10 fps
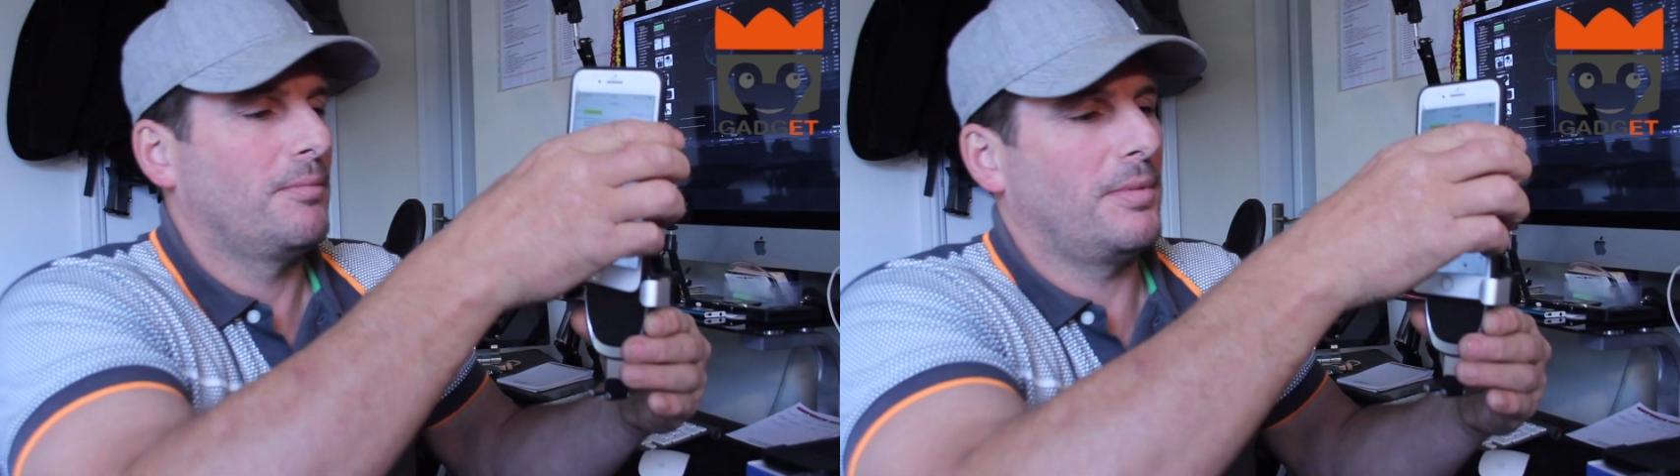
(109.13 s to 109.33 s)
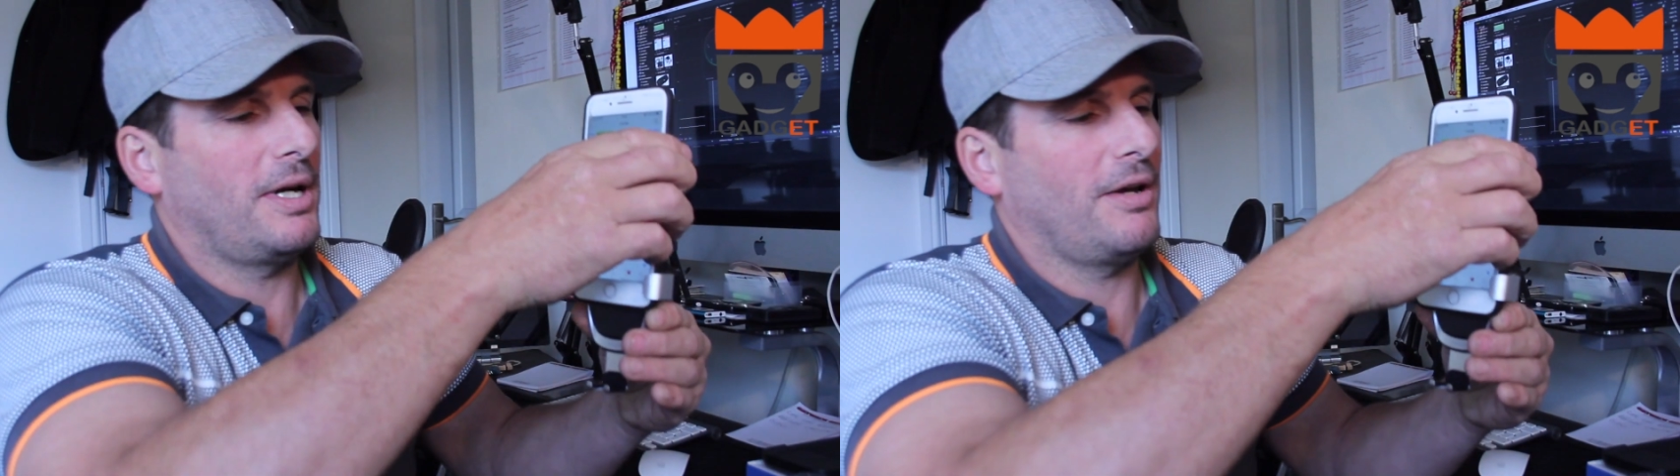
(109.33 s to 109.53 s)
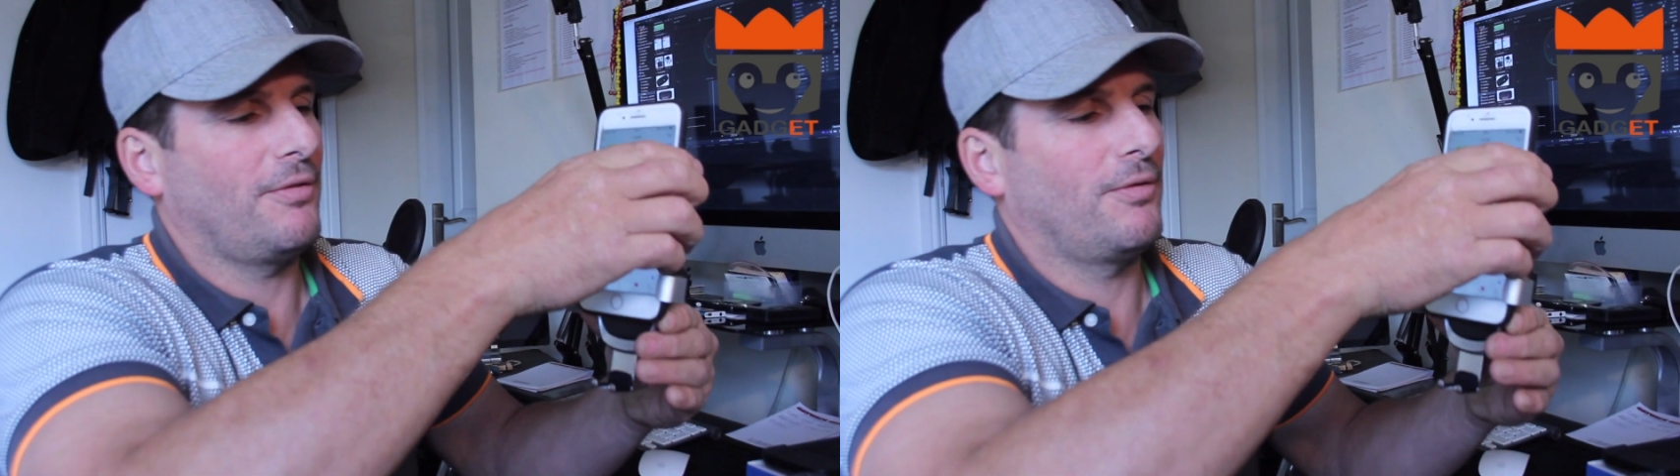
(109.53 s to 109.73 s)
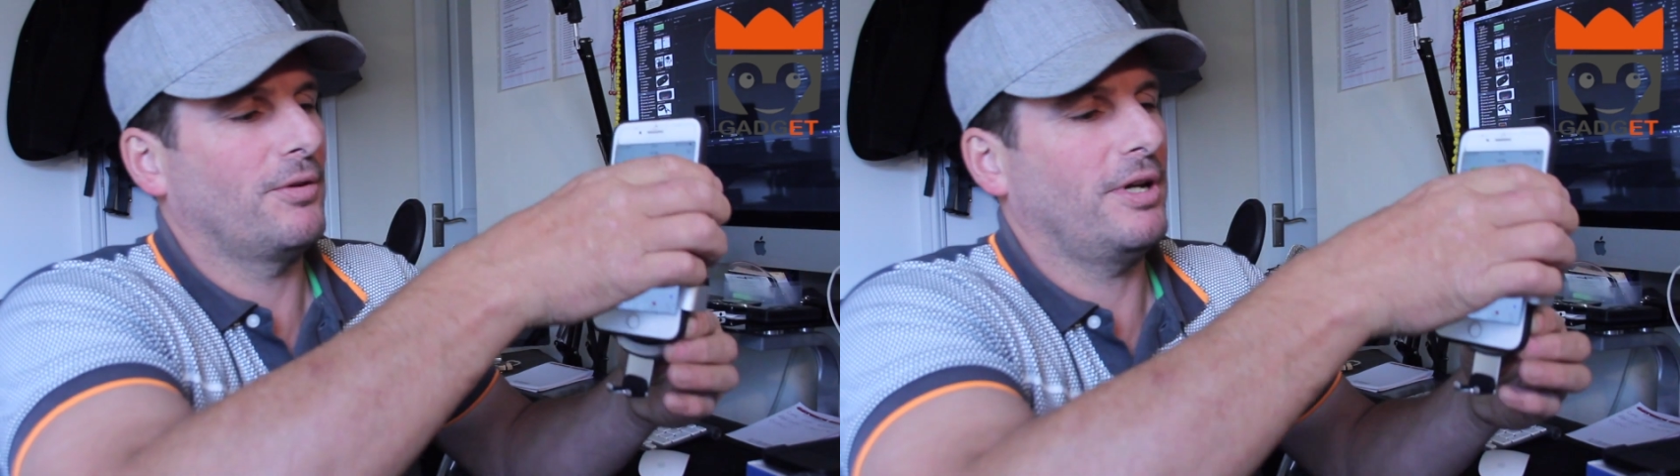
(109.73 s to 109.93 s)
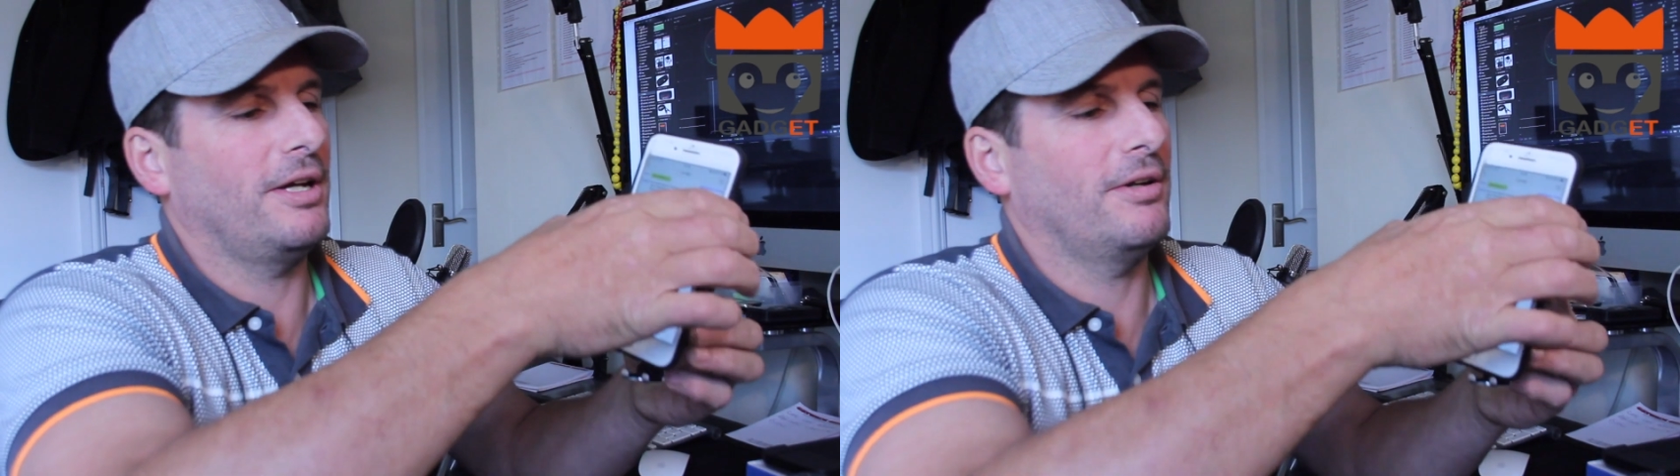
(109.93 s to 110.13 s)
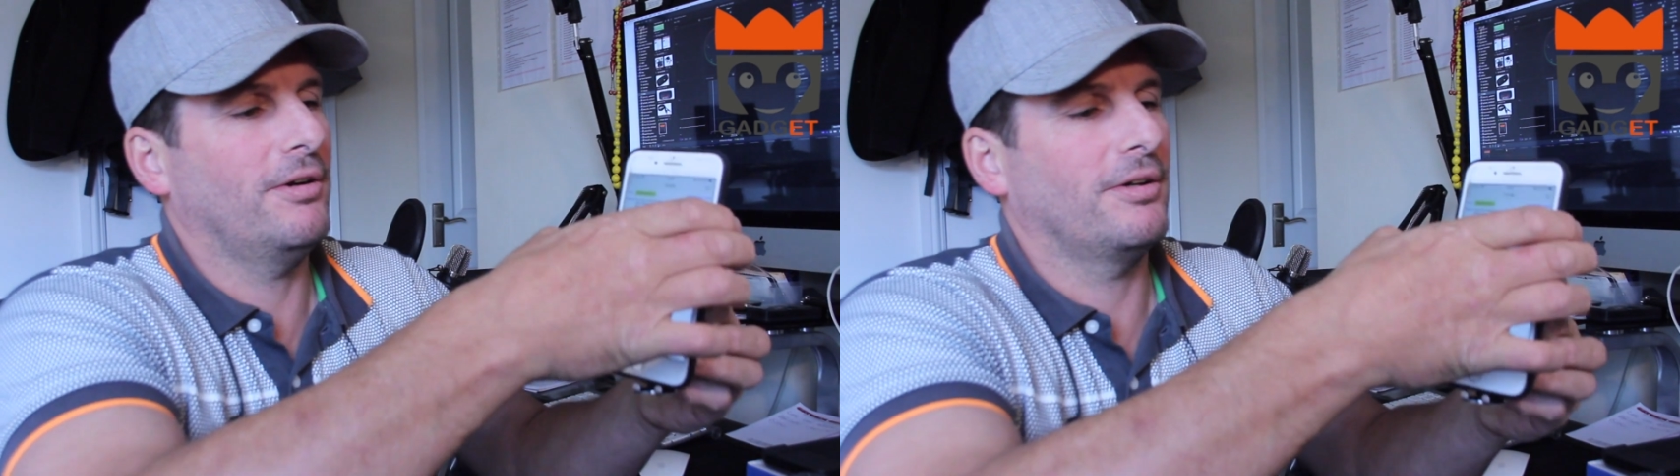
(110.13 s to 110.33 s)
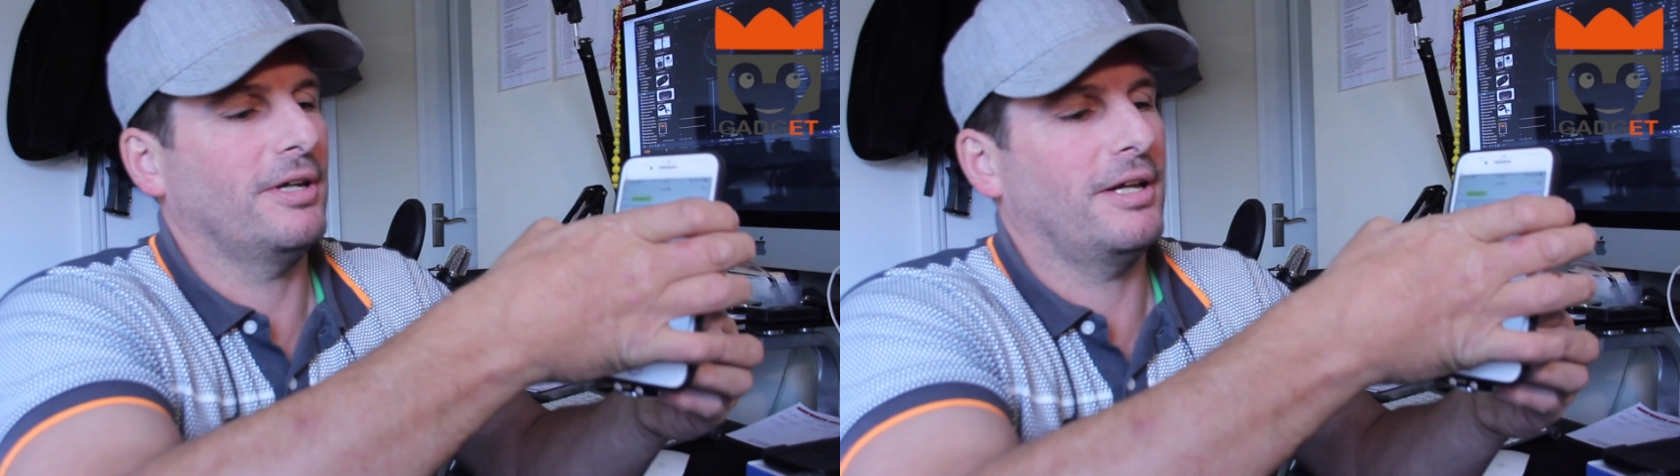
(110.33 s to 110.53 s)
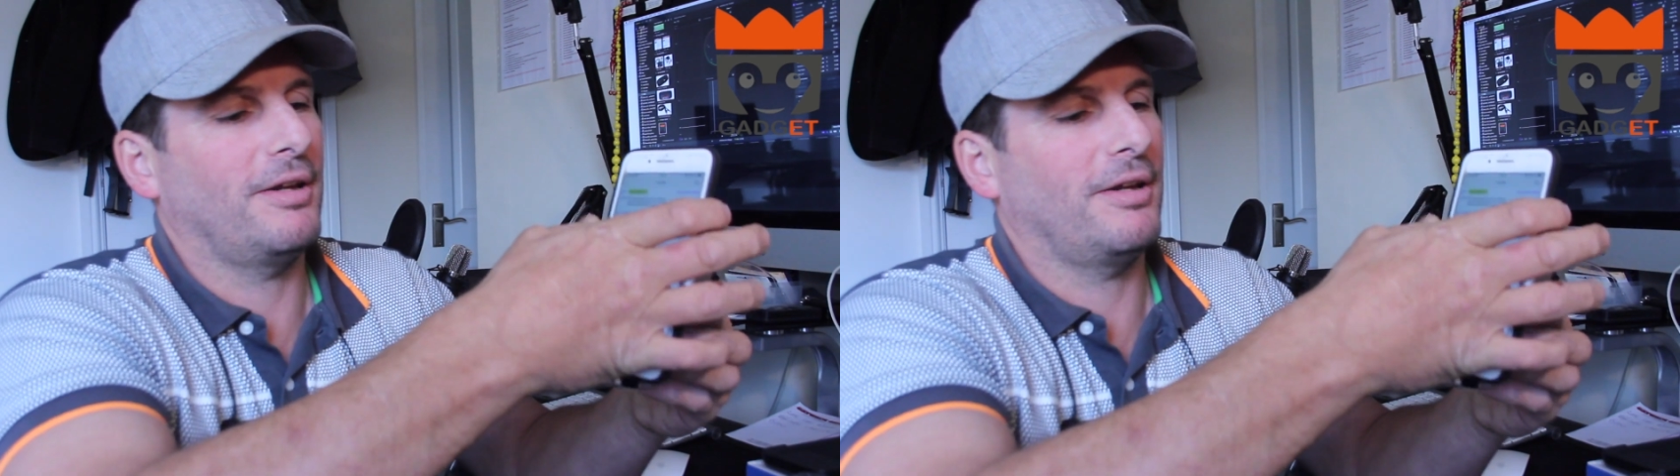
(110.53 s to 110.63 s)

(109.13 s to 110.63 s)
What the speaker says: my iPhone 8. Oh yeah,